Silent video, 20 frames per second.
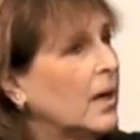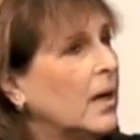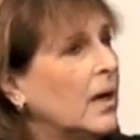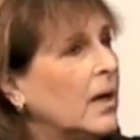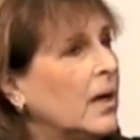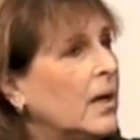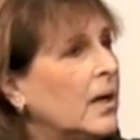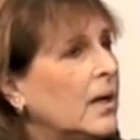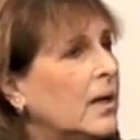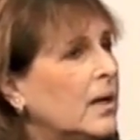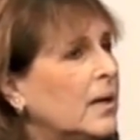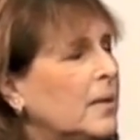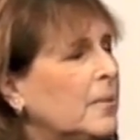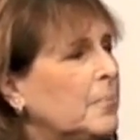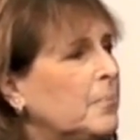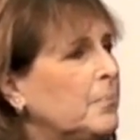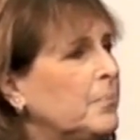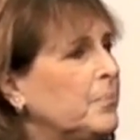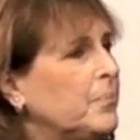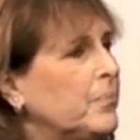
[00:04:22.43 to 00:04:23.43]

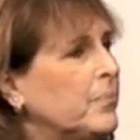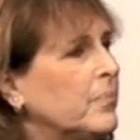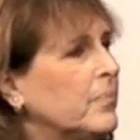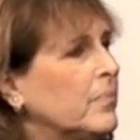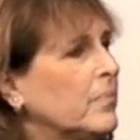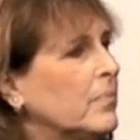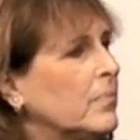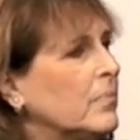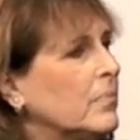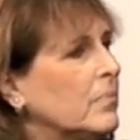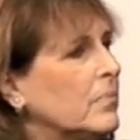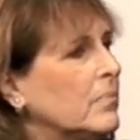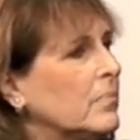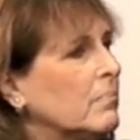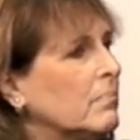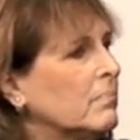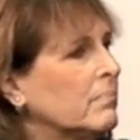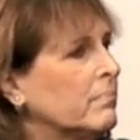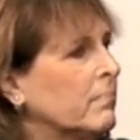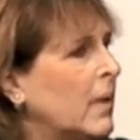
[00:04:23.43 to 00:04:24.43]
Mylan
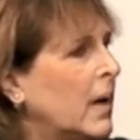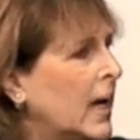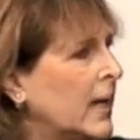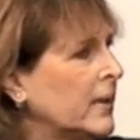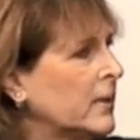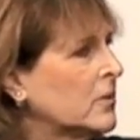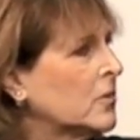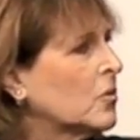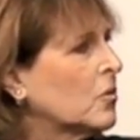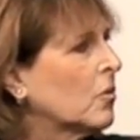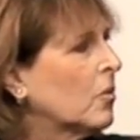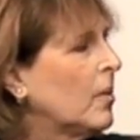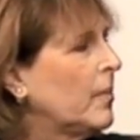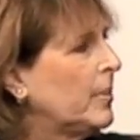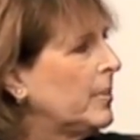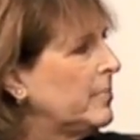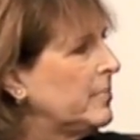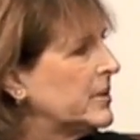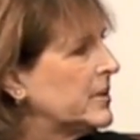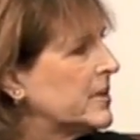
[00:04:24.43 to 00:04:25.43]
grew
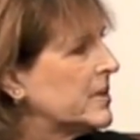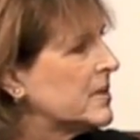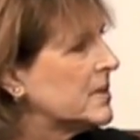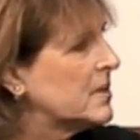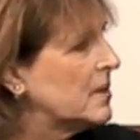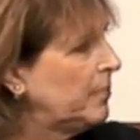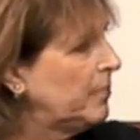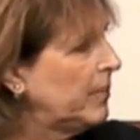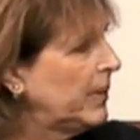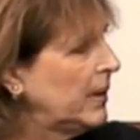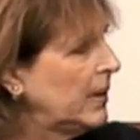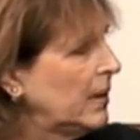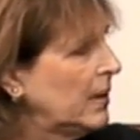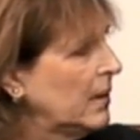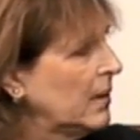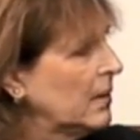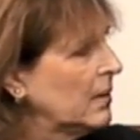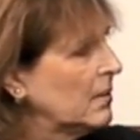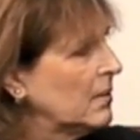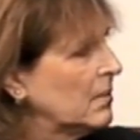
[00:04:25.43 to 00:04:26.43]
up in Mississippi,
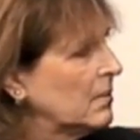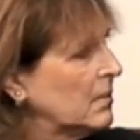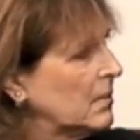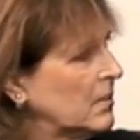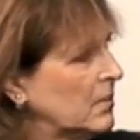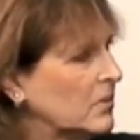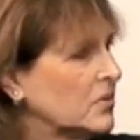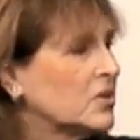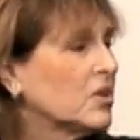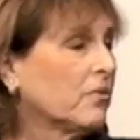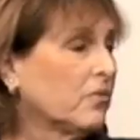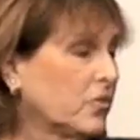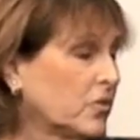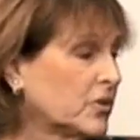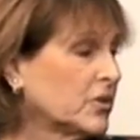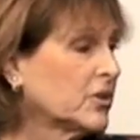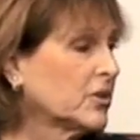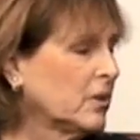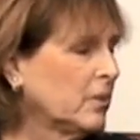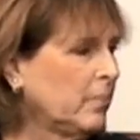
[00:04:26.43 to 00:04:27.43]
who's
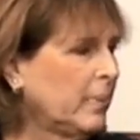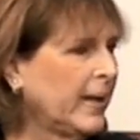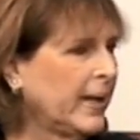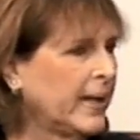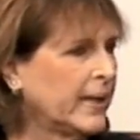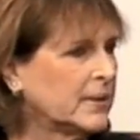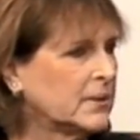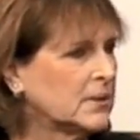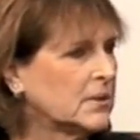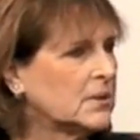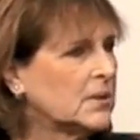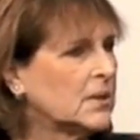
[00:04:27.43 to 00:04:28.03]
unfortunately passed.